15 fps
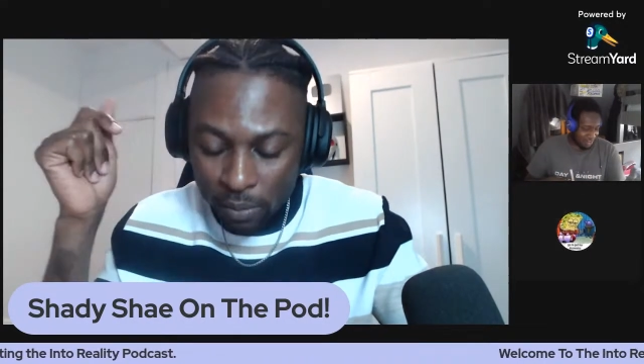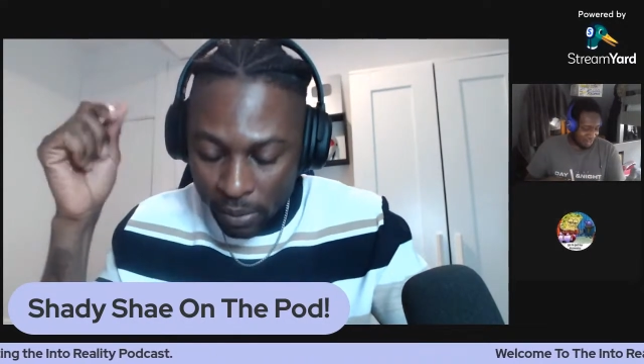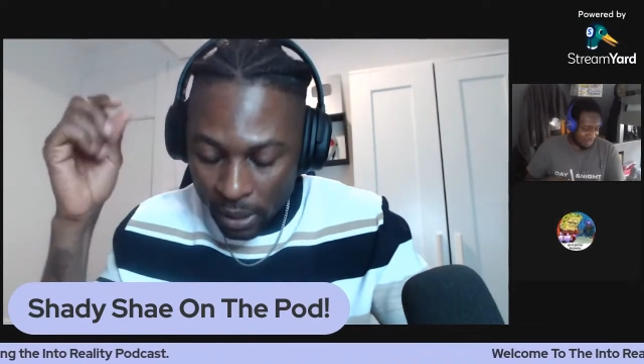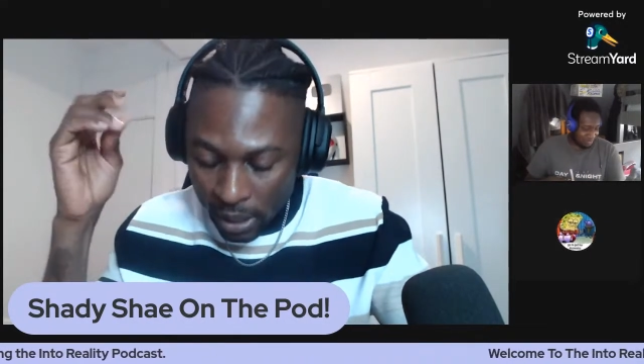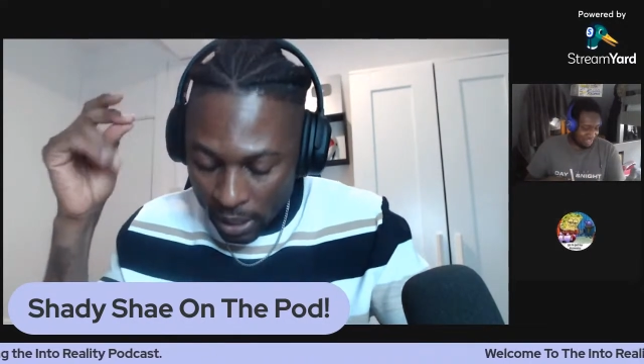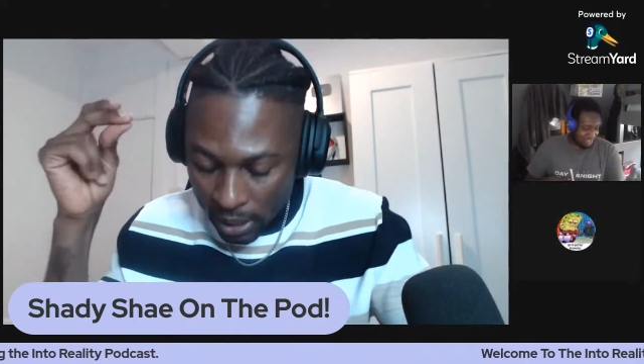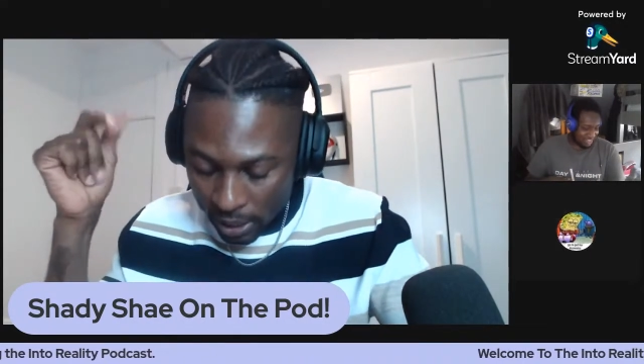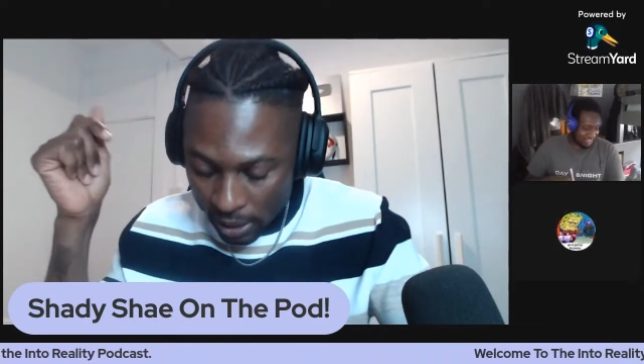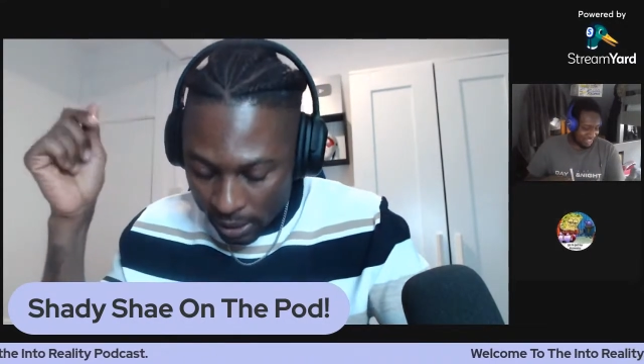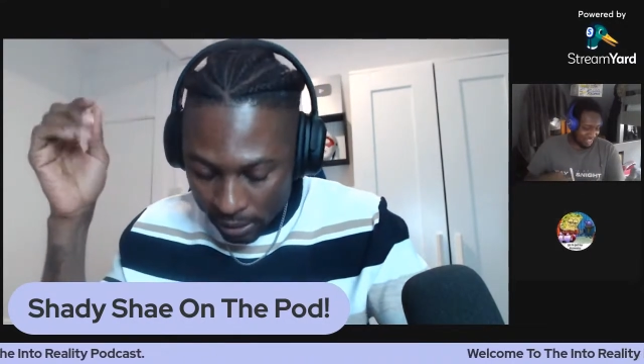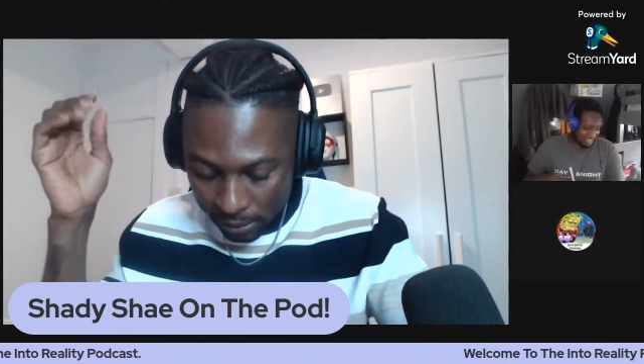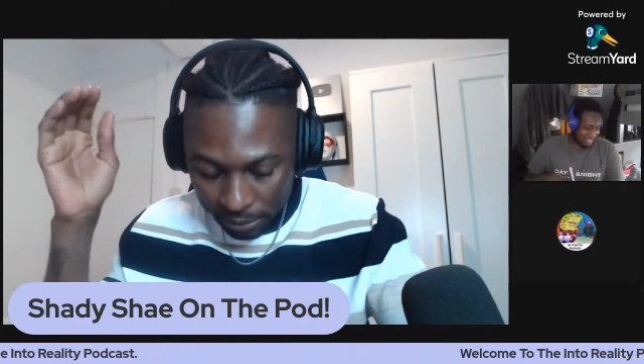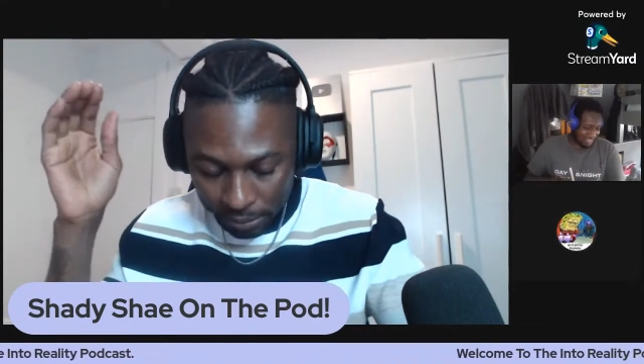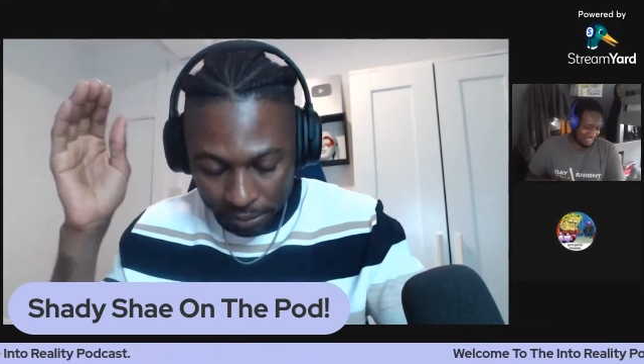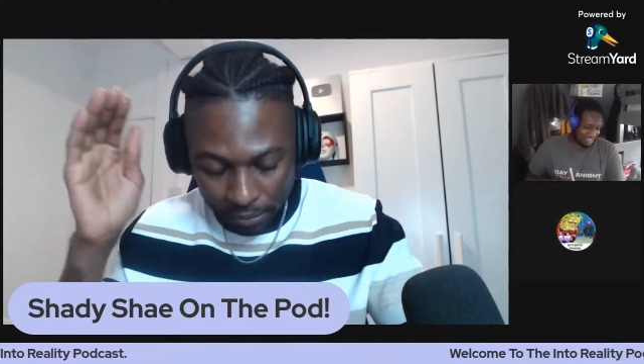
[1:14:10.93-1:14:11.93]
All
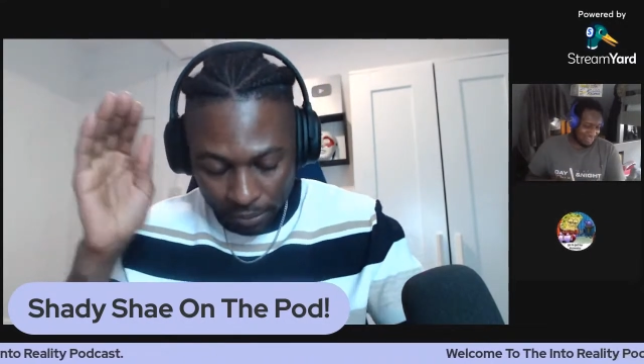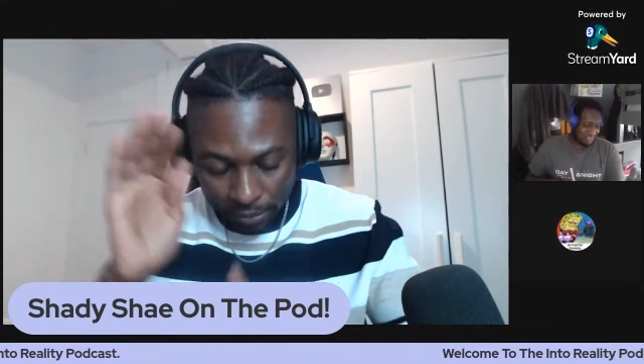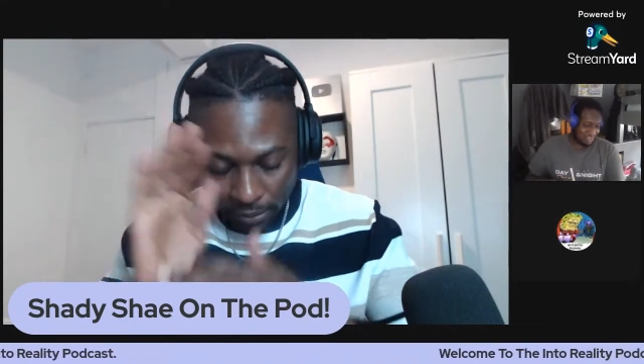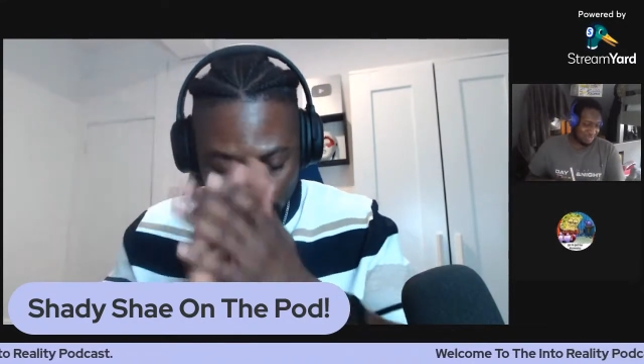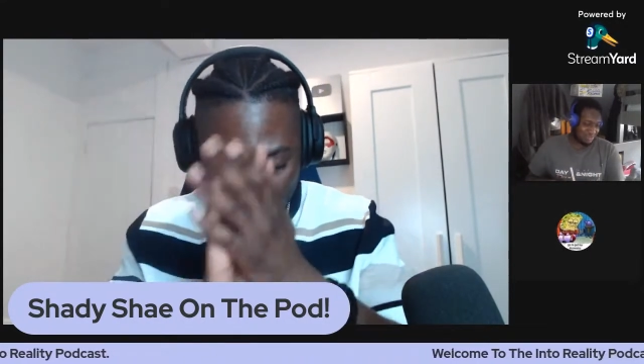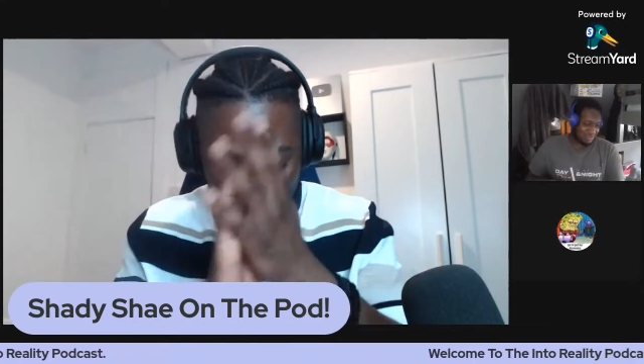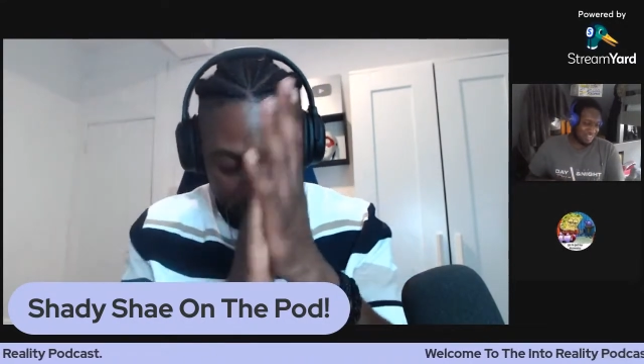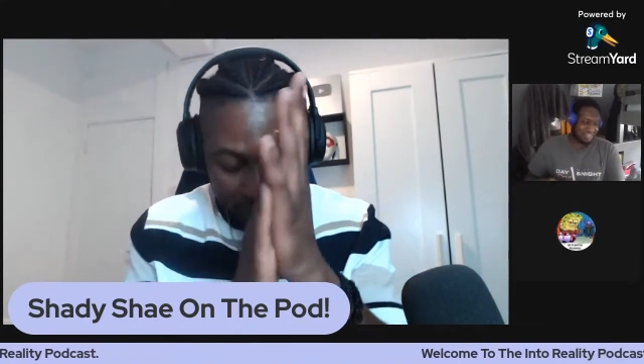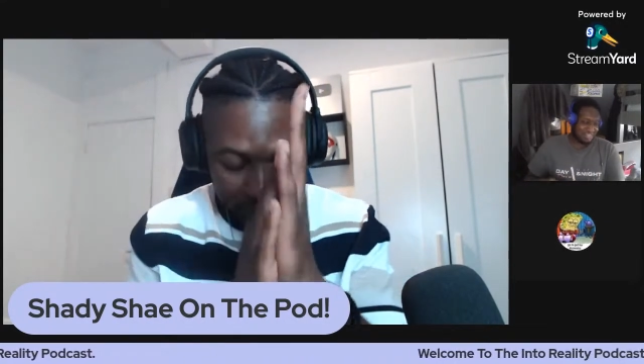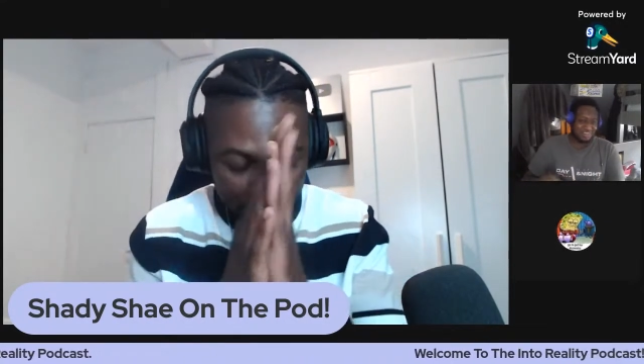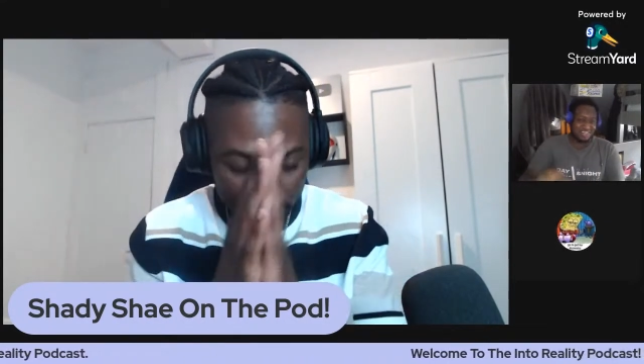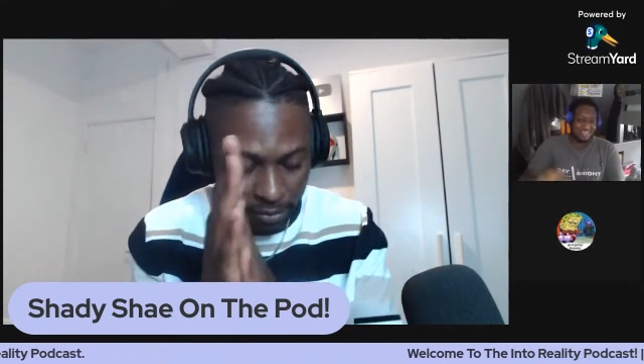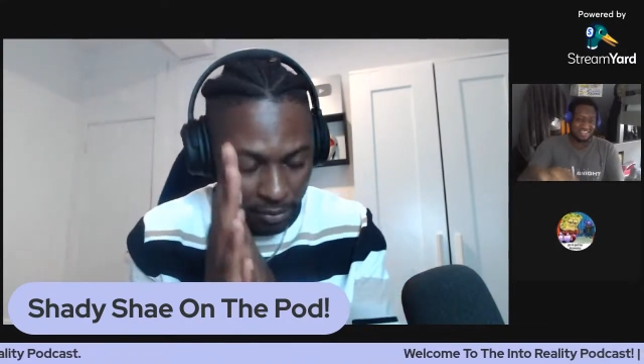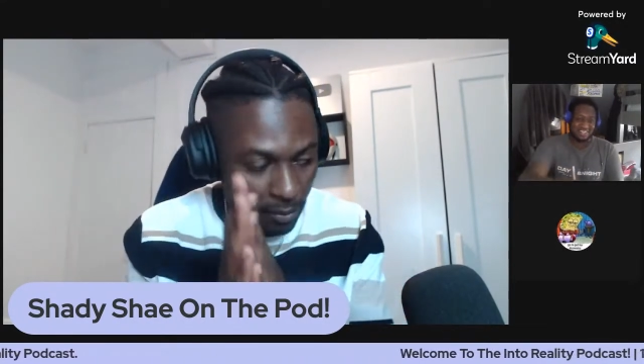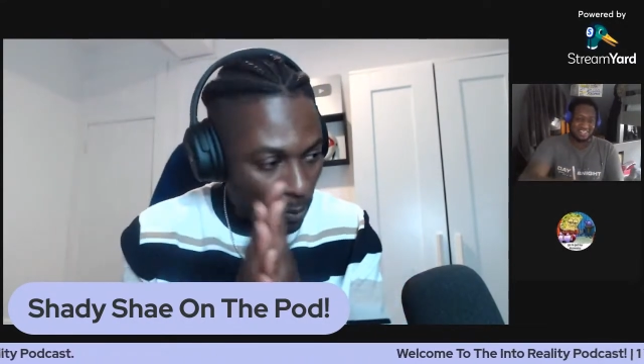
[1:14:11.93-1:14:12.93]
right. Okay, all
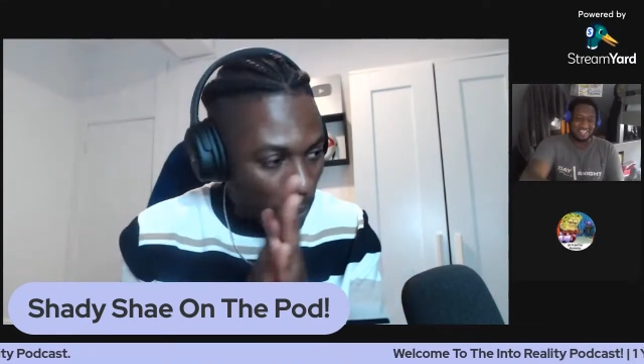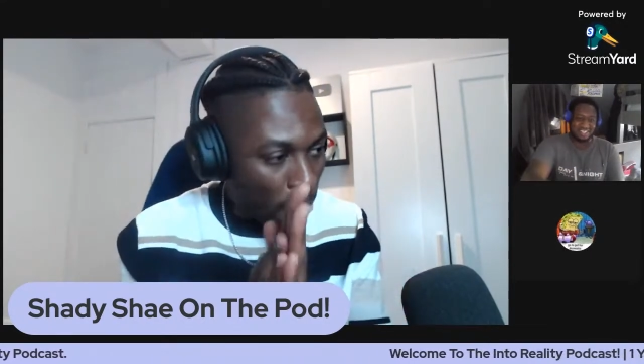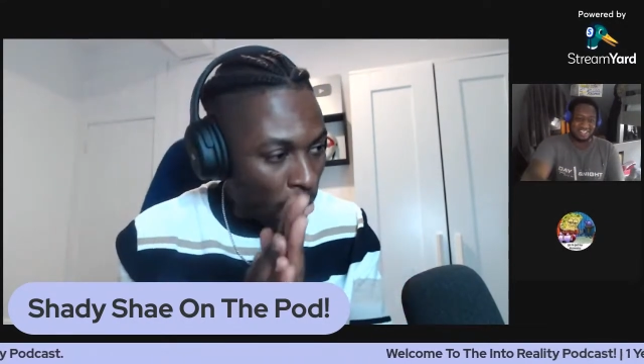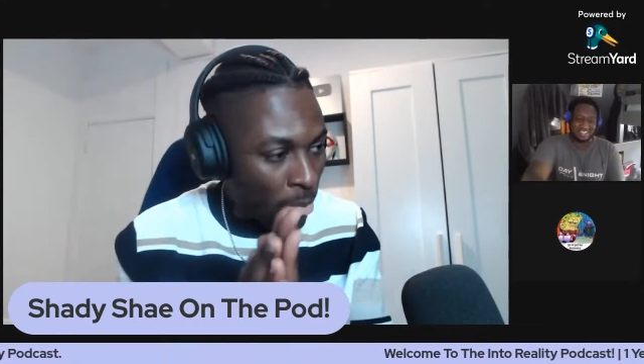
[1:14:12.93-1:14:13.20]
right.